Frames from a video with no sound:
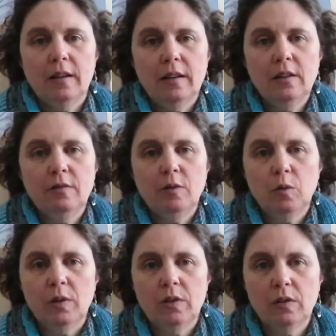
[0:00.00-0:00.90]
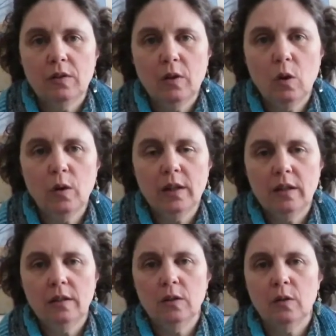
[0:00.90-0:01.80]
interview with
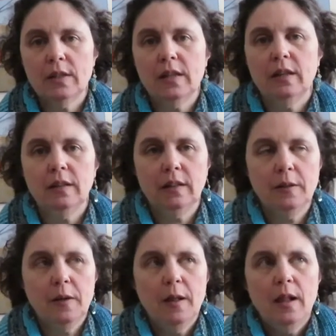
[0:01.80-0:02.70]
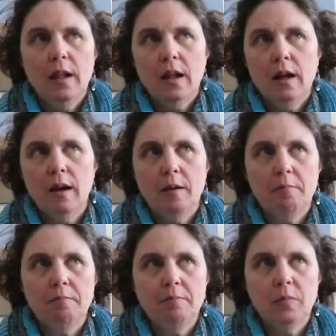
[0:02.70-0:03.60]
Joji Locatelli
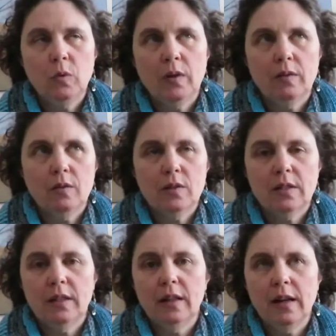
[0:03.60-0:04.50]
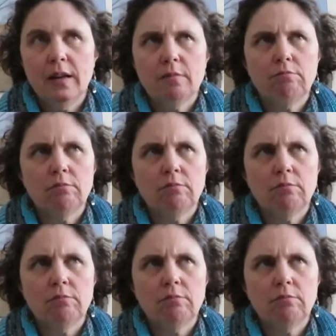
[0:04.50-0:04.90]
with Christy Glass.